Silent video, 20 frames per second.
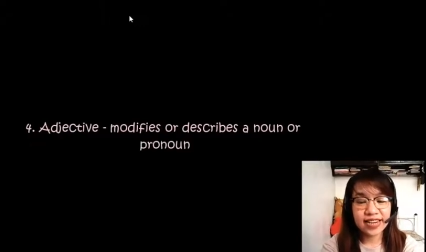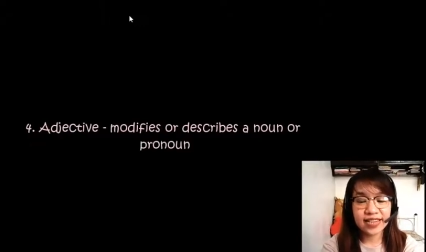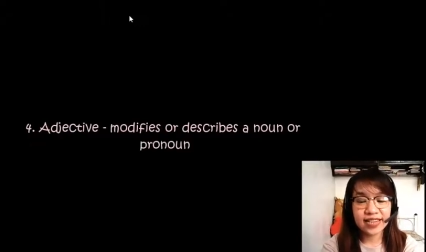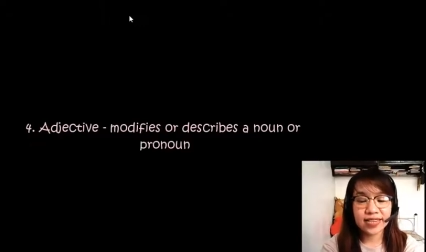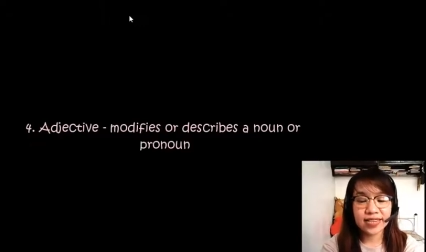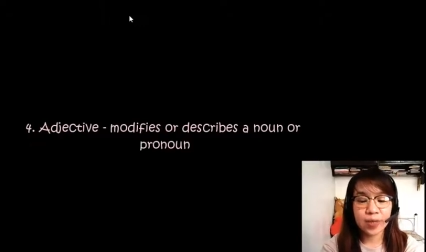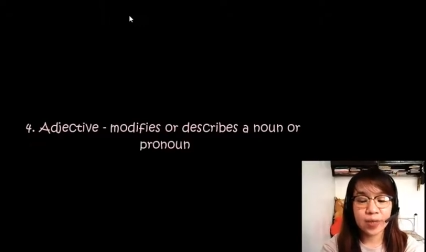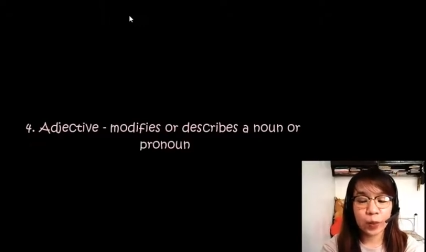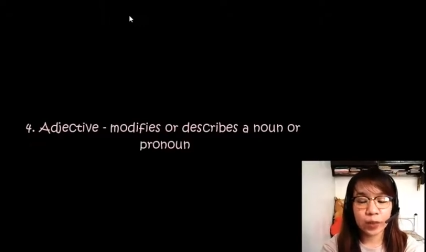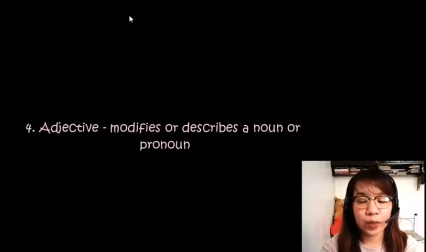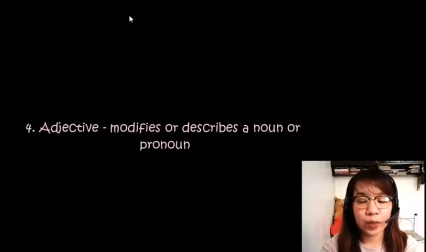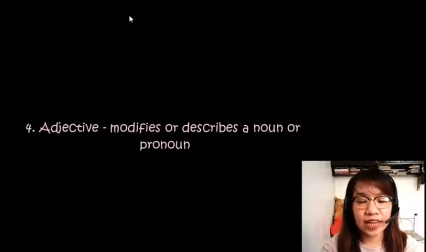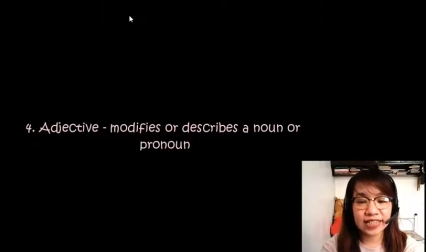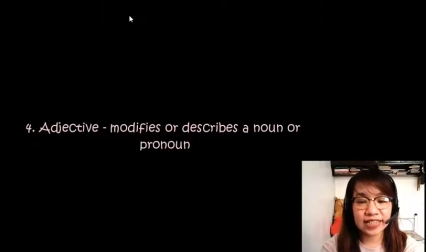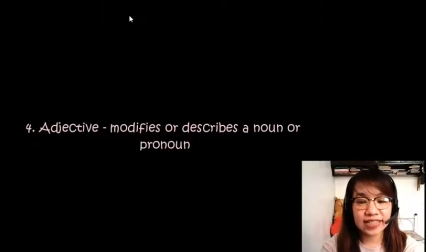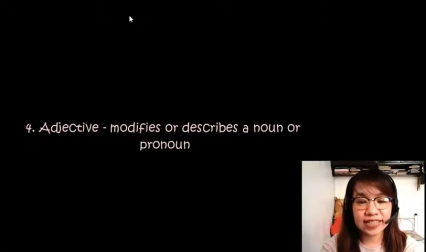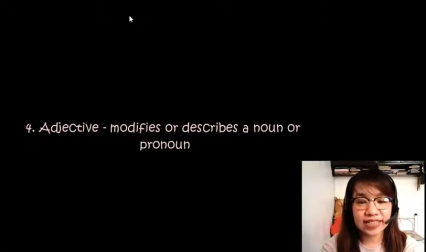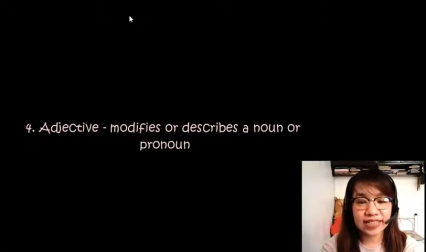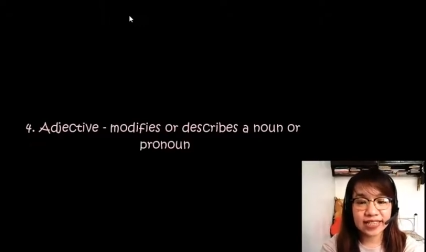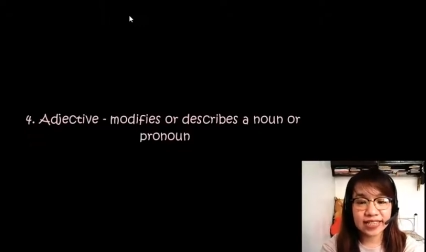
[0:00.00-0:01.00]
So let's
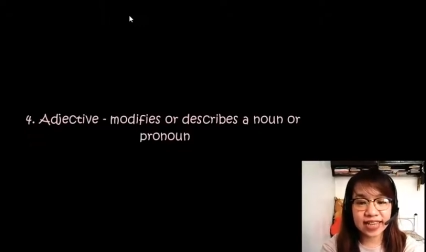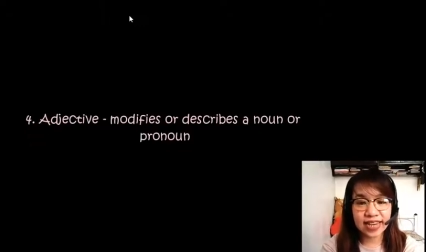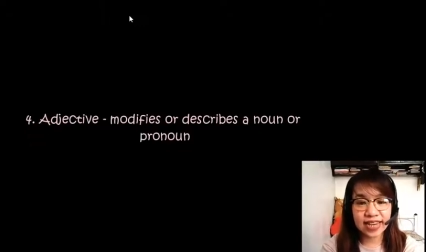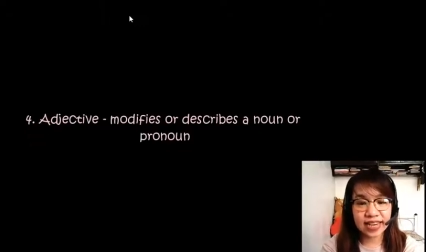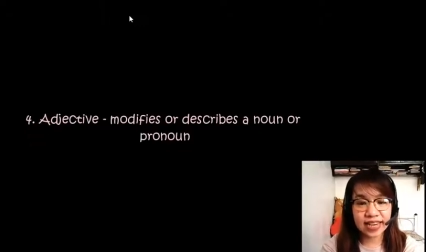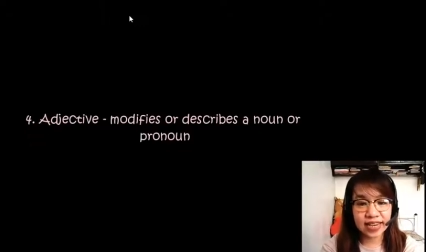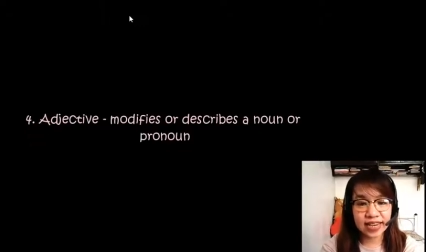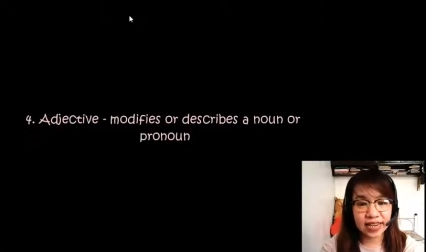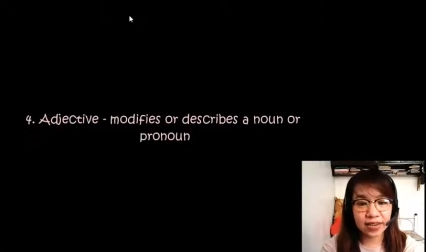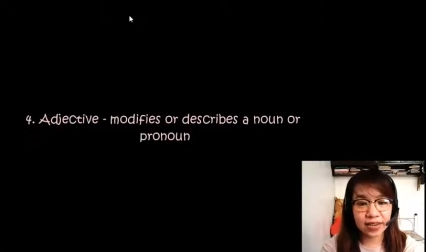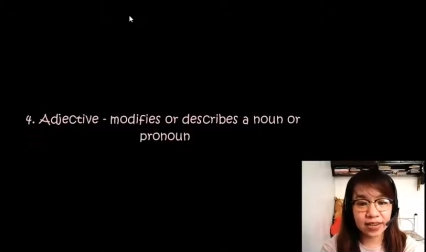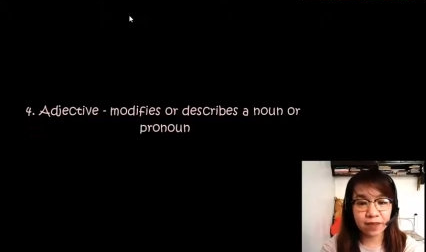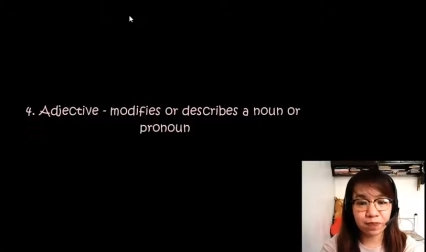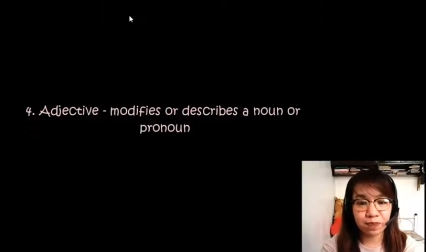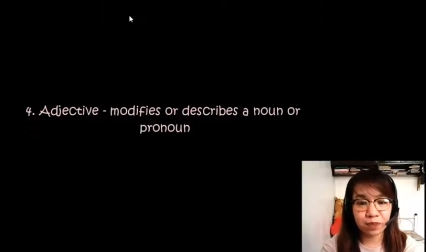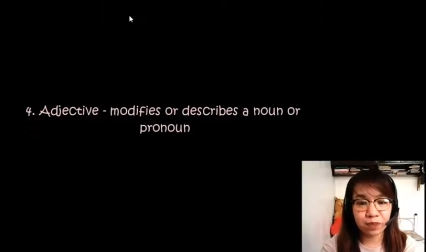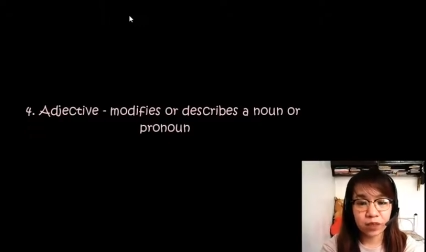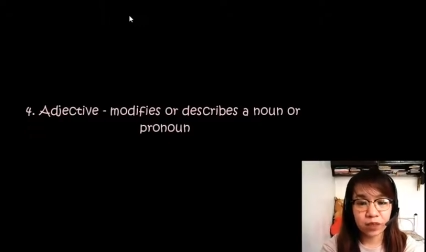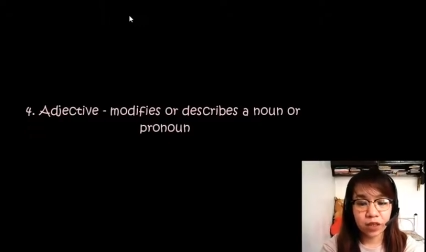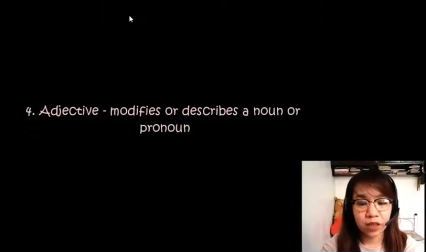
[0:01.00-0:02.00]
say
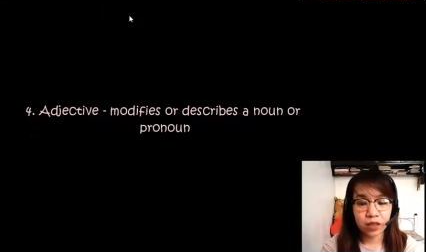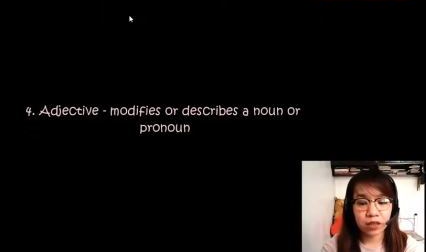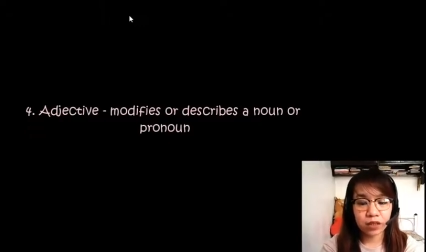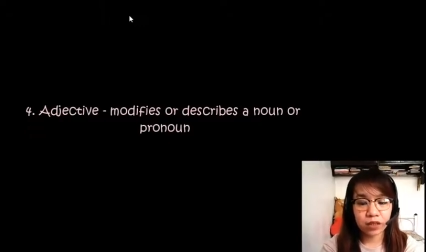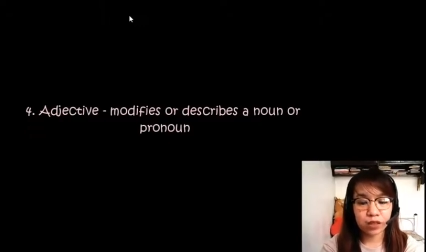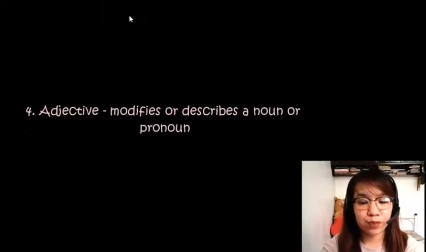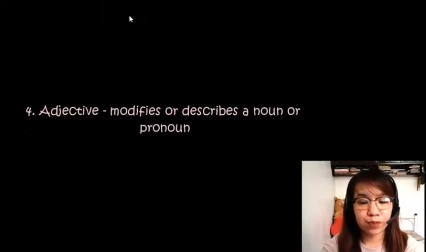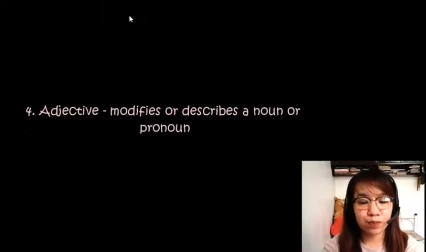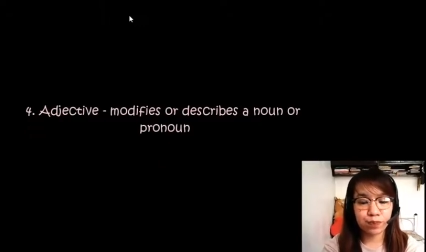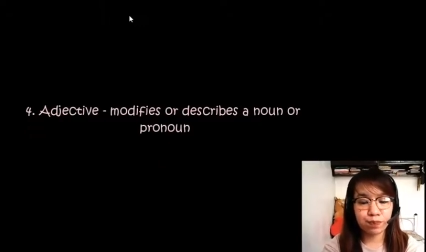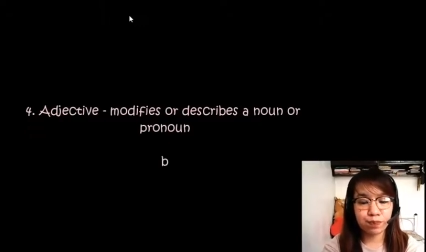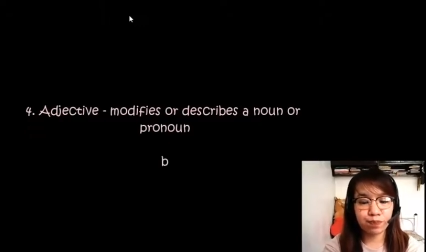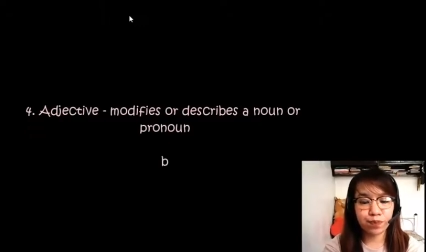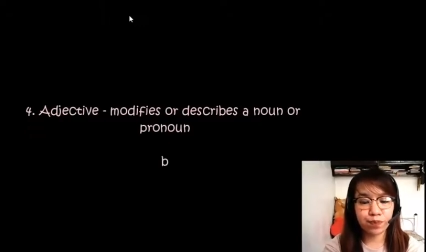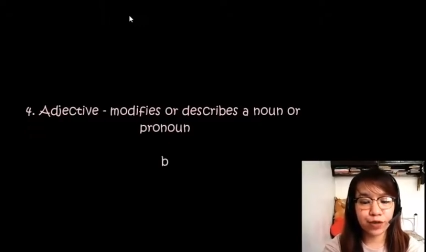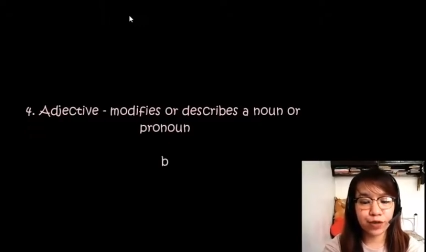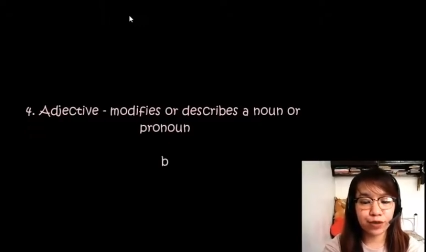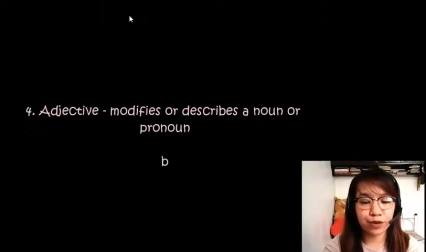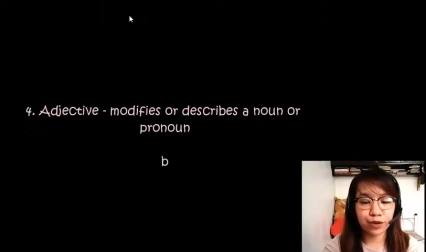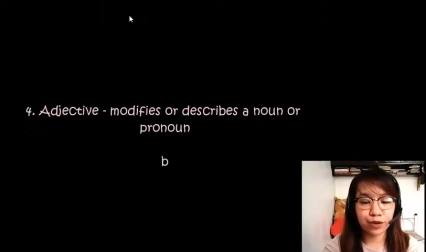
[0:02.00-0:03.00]

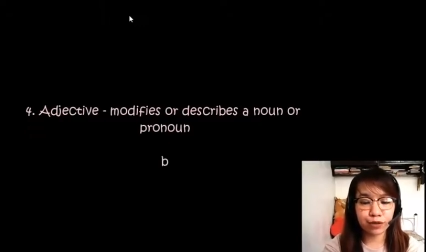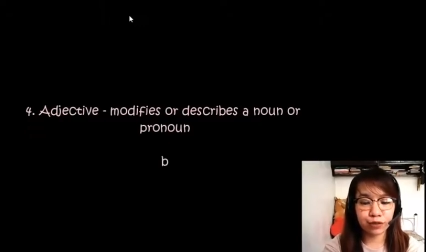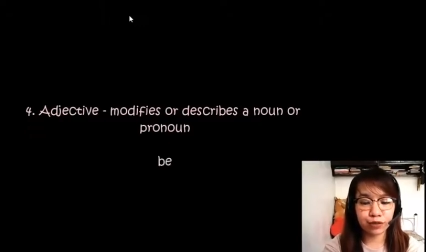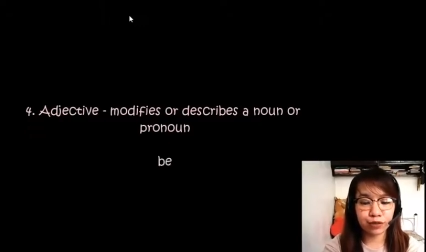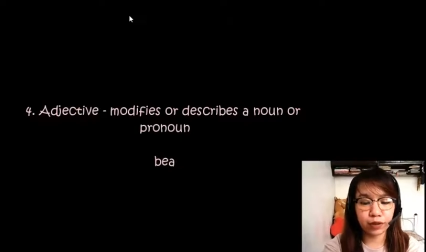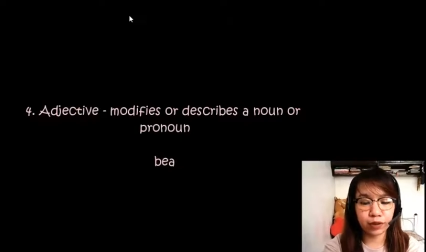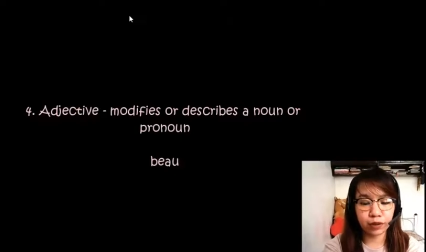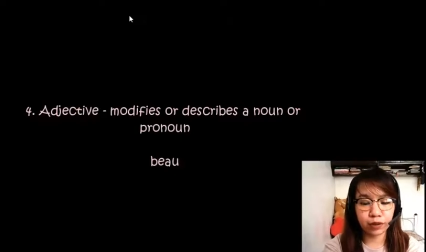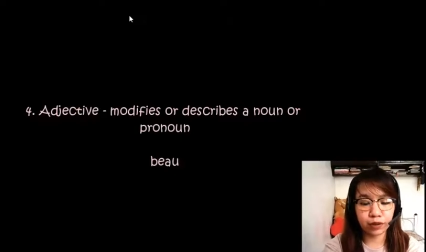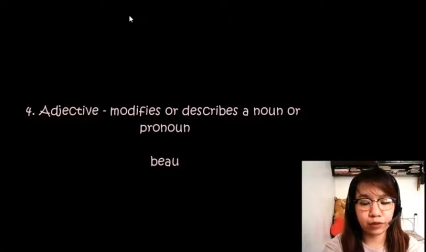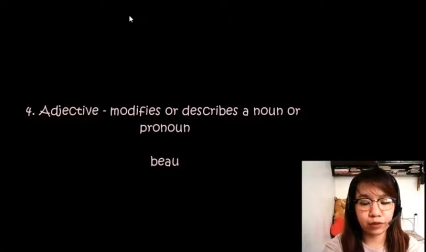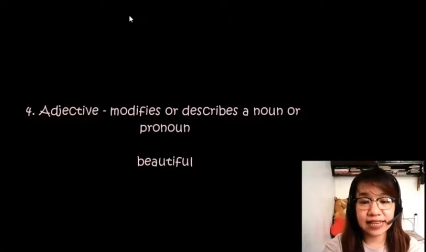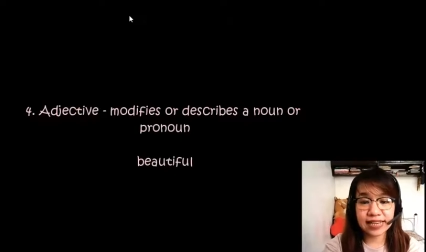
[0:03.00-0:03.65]
beautiful